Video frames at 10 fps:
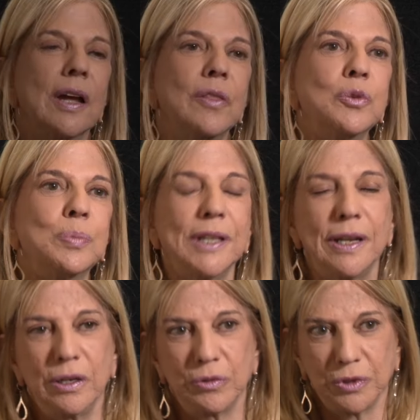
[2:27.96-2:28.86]
There's
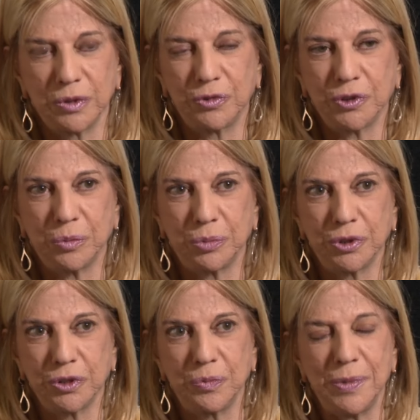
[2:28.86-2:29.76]
plenty of room for
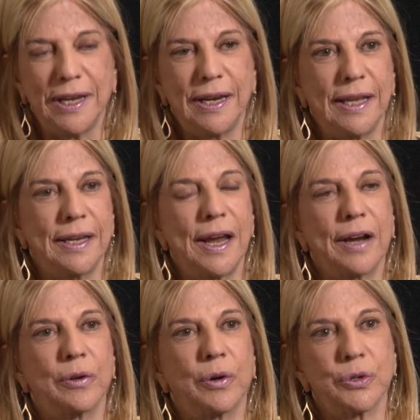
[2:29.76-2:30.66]
improvement in
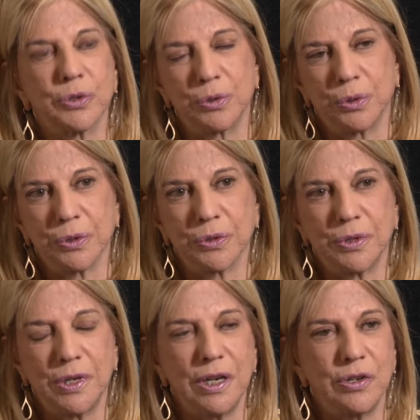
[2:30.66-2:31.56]
how our schools are
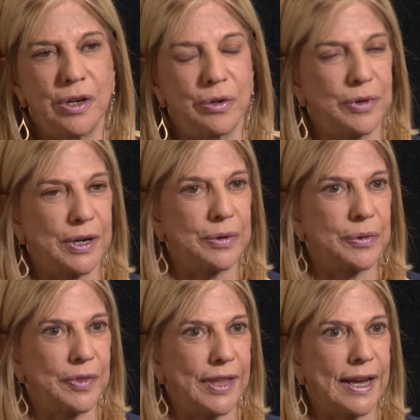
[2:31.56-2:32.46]
teaching critical
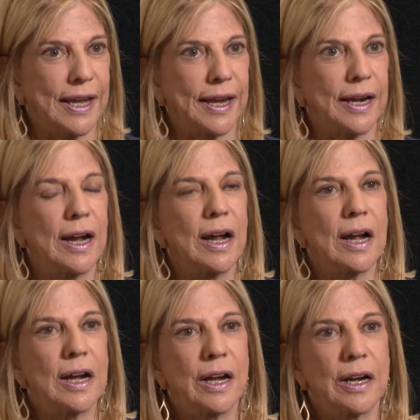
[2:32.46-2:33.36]
thinking.
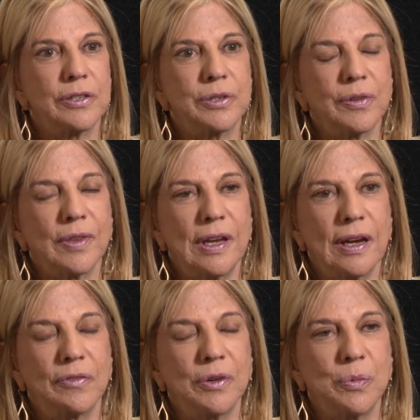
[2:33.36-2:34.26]
Certainly
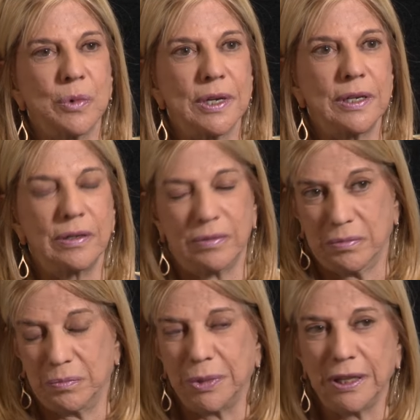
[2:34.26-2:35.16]
everyone
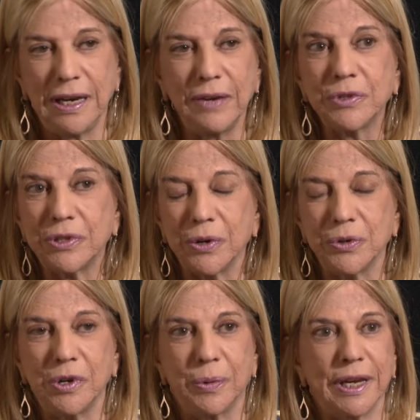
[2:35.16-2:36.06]
believes they're
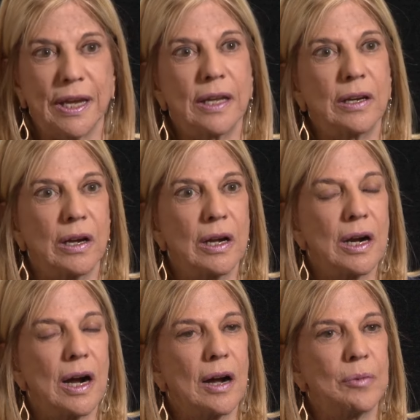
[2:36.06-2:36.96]
doing it,
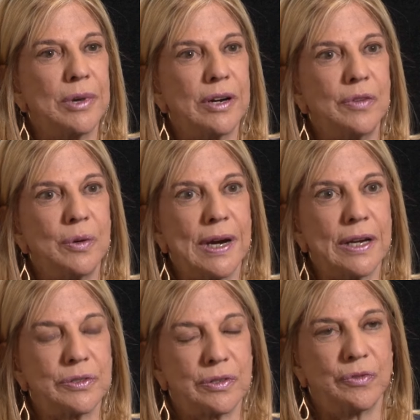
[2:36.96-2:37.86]
but if you
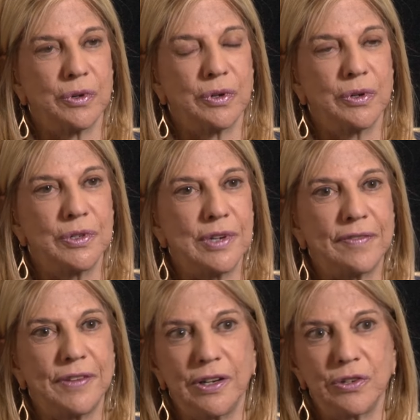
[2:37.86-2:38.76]
ask for good
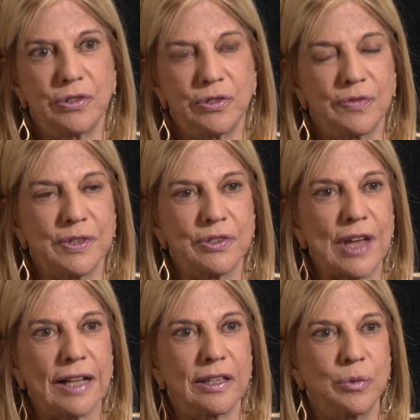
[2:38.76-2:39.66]
definitions of
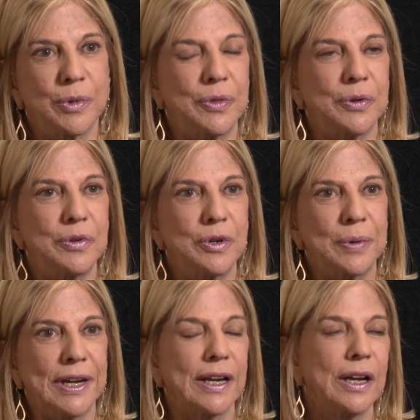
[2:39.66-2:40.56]
exactly what they're
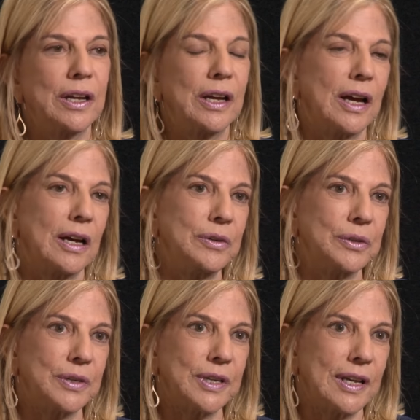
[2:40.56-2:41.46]
doing, you're
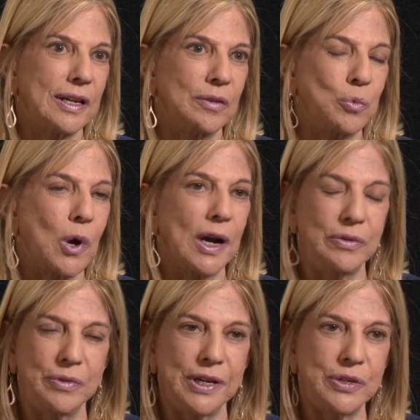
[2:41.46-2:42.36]
going to get a wide
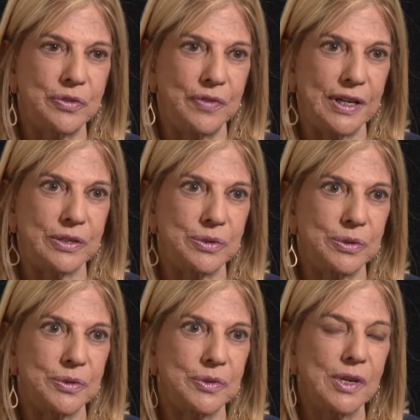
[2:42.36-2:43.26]
range of
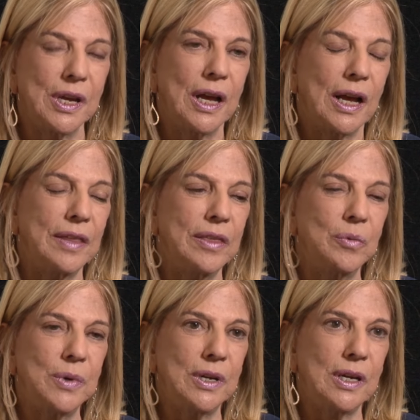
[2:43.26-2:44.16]
answers. I think
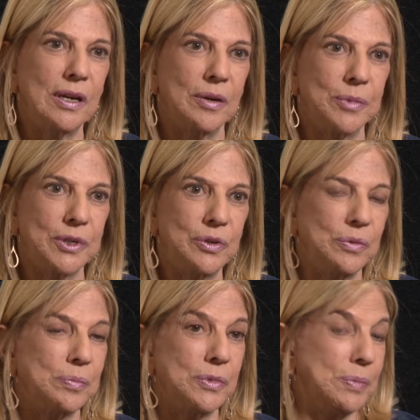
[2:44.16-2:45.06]
we need to
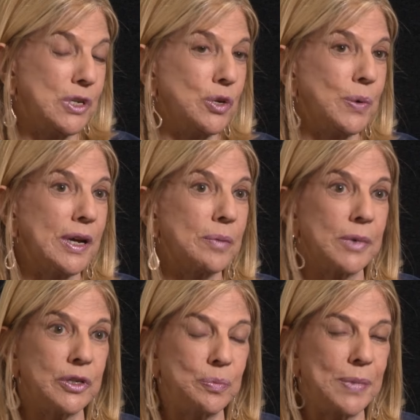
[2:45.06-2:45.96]
be doing a
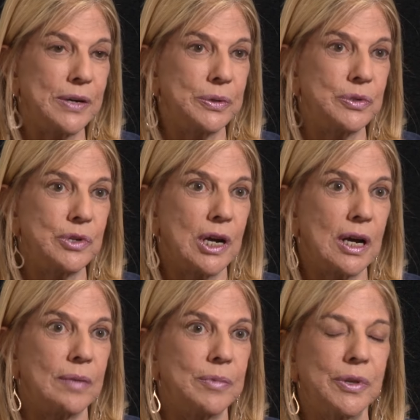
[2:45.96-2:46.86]
much better
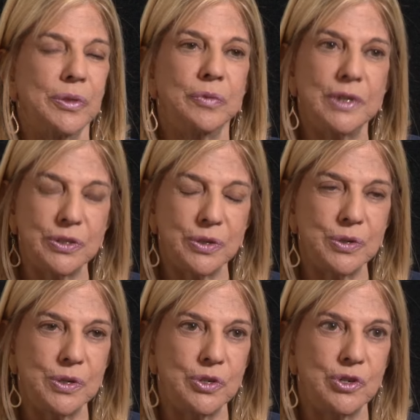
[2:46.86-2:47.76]
job. The
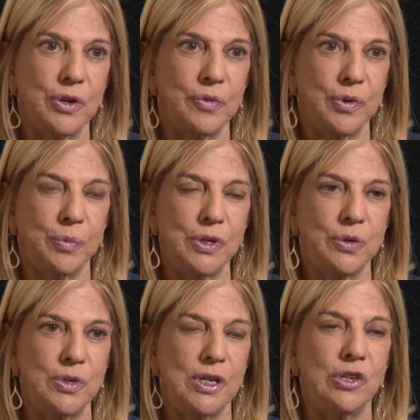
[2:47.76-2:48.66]
research has shown that when you
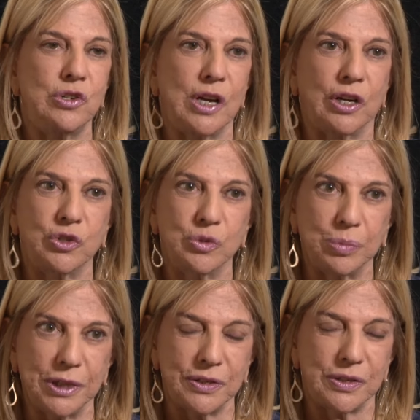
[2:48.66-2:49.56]
teach
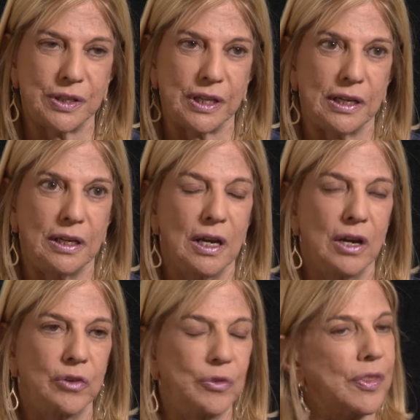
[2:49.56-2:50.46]
explicitly
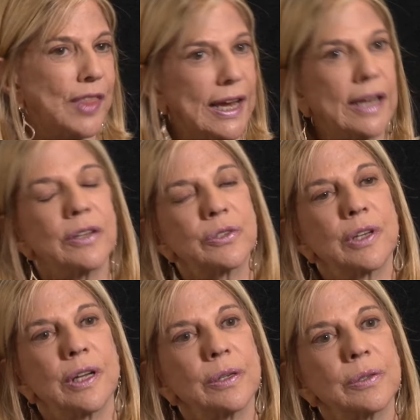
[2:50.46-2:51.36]
for thinking
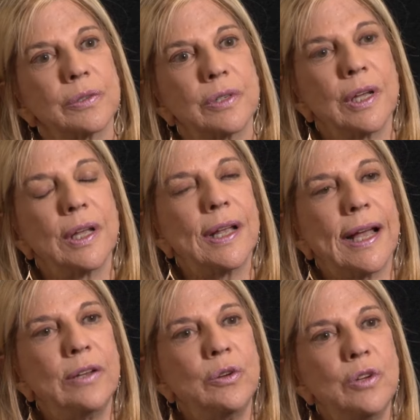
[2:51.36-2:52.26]
skills,
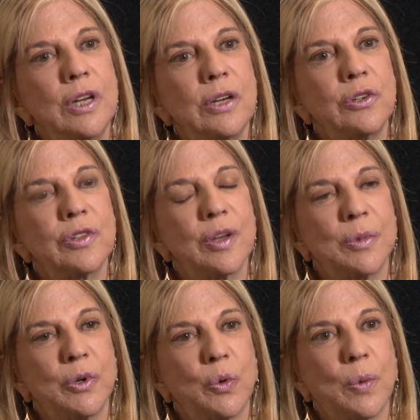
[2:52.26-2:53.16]
and you teach them
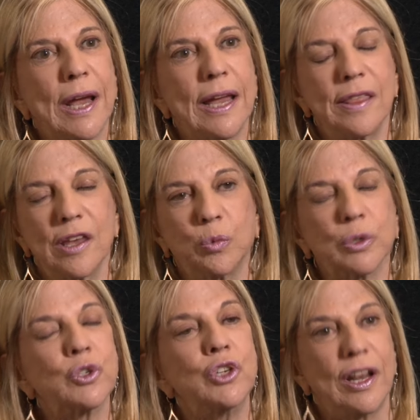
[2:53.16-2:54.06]
in a way that
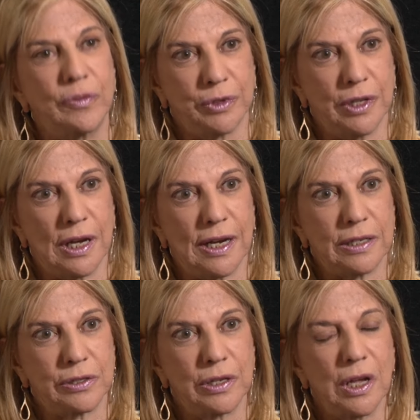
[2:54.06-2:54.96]
will
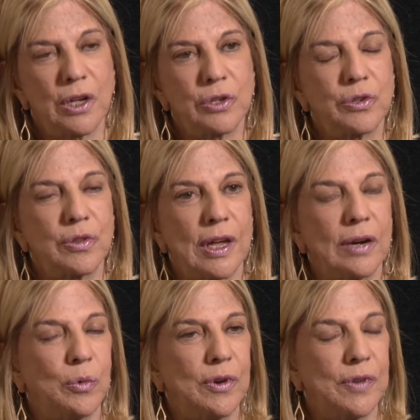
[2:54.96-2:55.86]
generalize, so
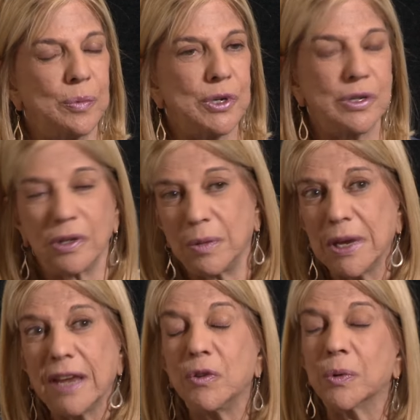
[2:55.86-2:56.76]
that let me
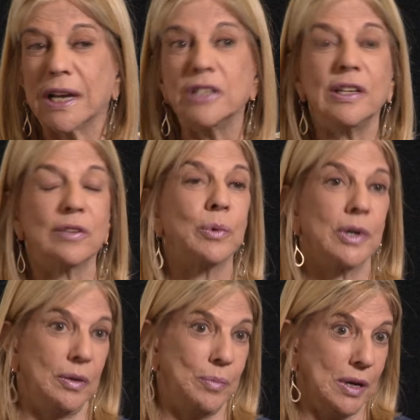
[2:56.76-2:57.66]
give you an idea of what
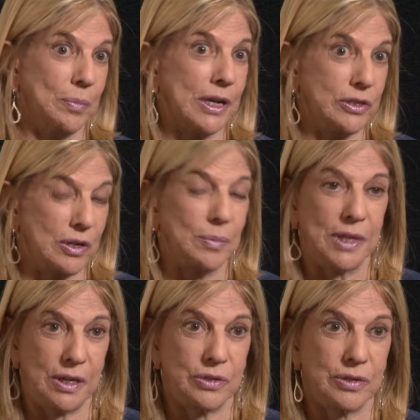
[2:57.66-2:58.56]
I mean by some of
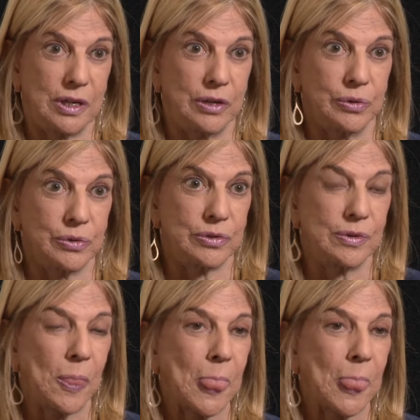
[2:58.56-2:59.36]
these skills.